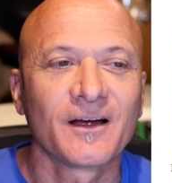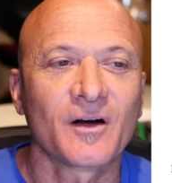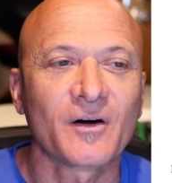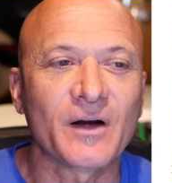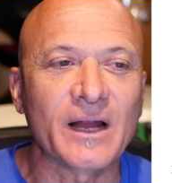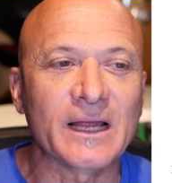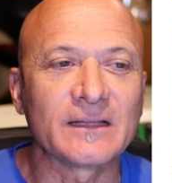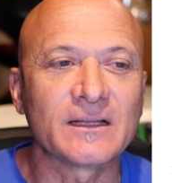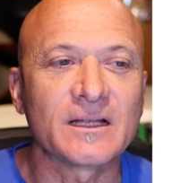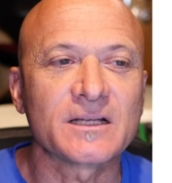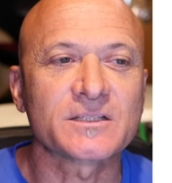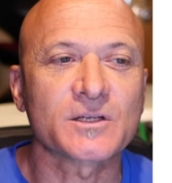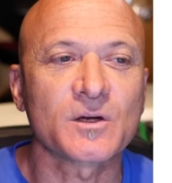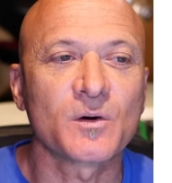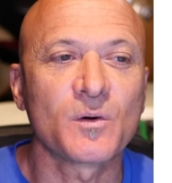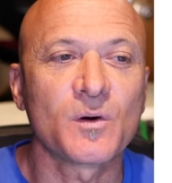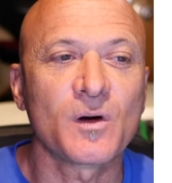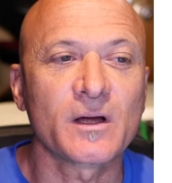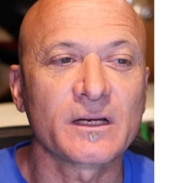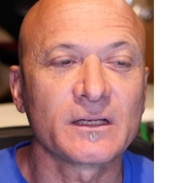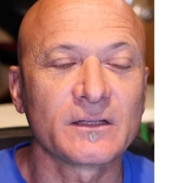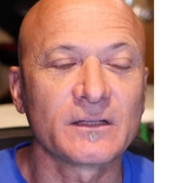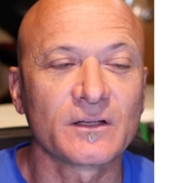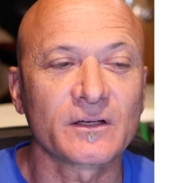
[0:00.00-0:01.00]
All right, let's go
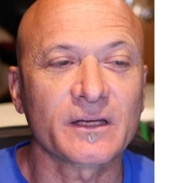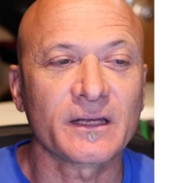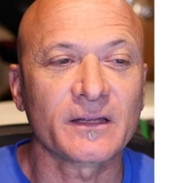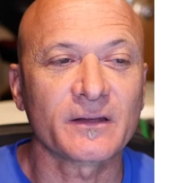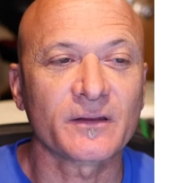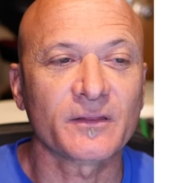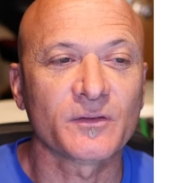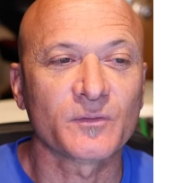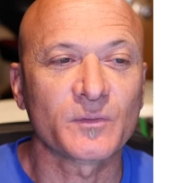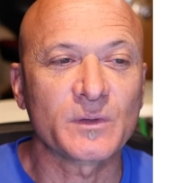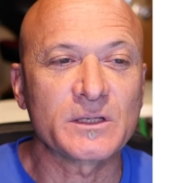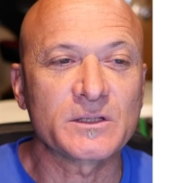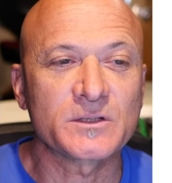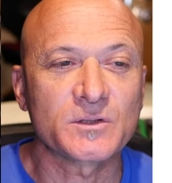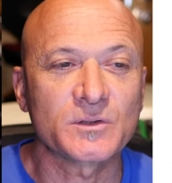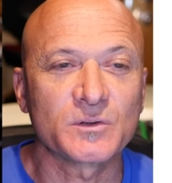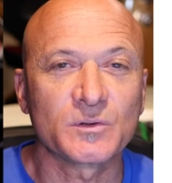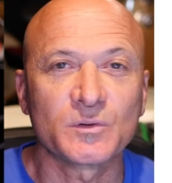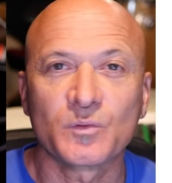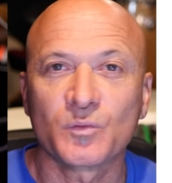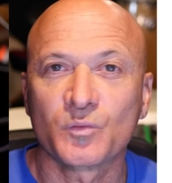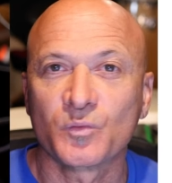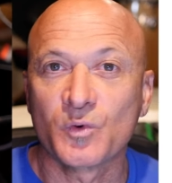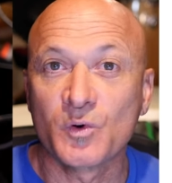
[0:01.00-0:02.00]
on and look at
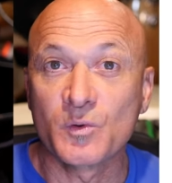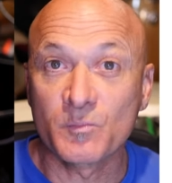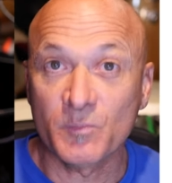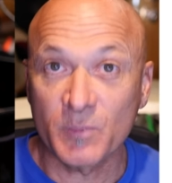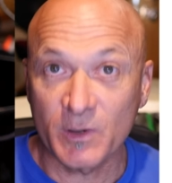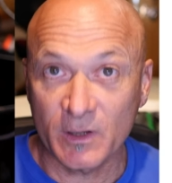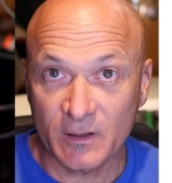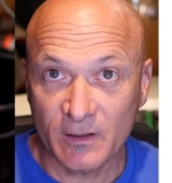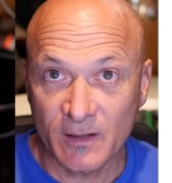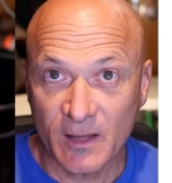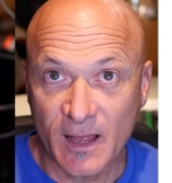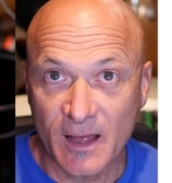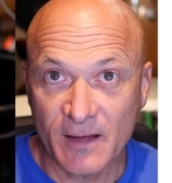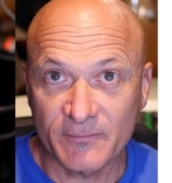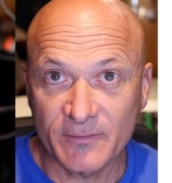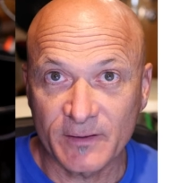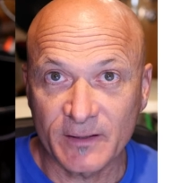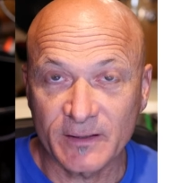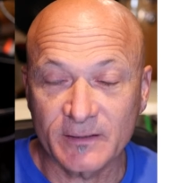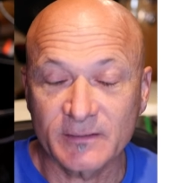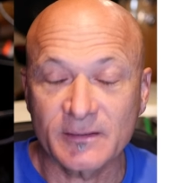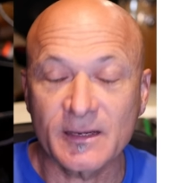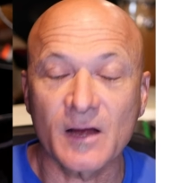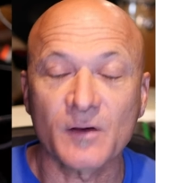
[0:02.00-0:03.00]
3-2 Rumba clave.